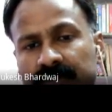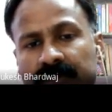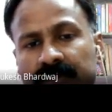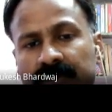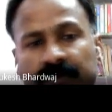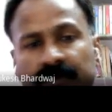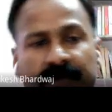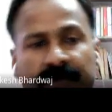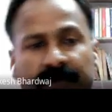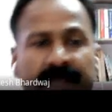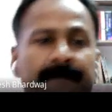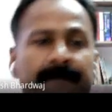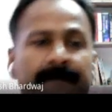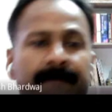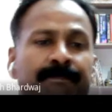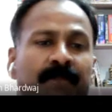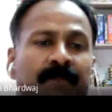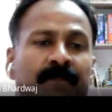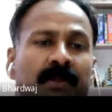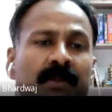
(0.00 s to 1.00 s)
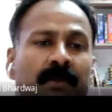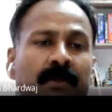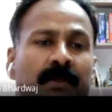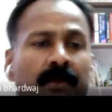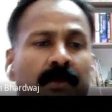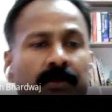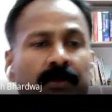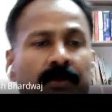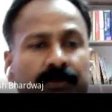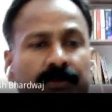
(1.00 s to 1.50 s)
Okay,
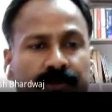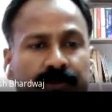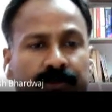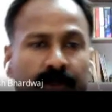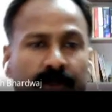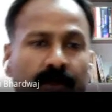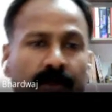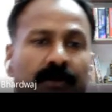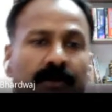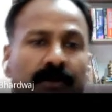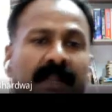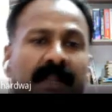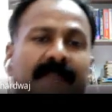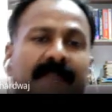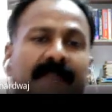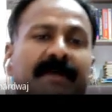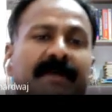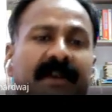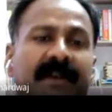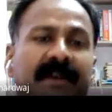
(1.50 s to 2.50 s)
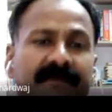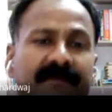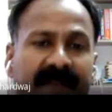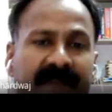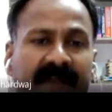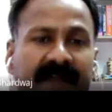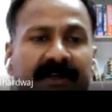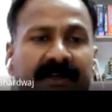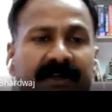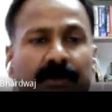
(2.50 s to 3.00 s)
so light may
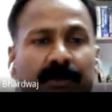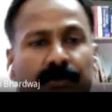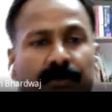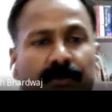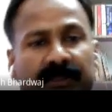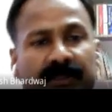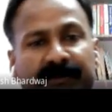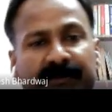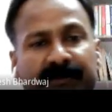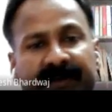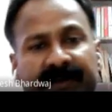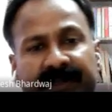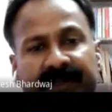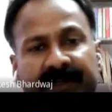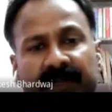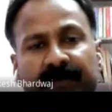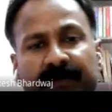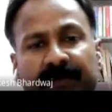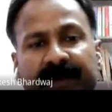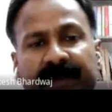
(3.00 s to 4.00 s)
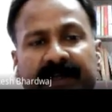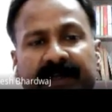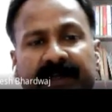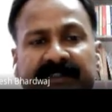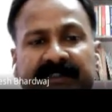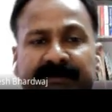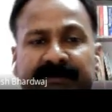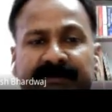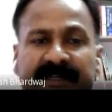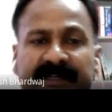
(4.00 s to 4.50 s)
refract into the material where its
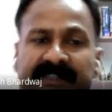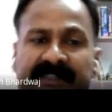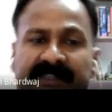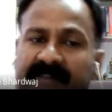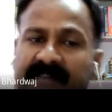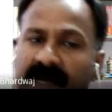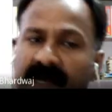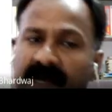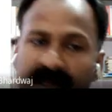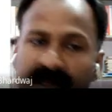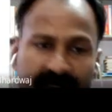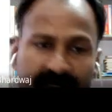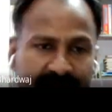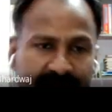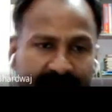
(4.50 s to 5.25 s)
speed is higher.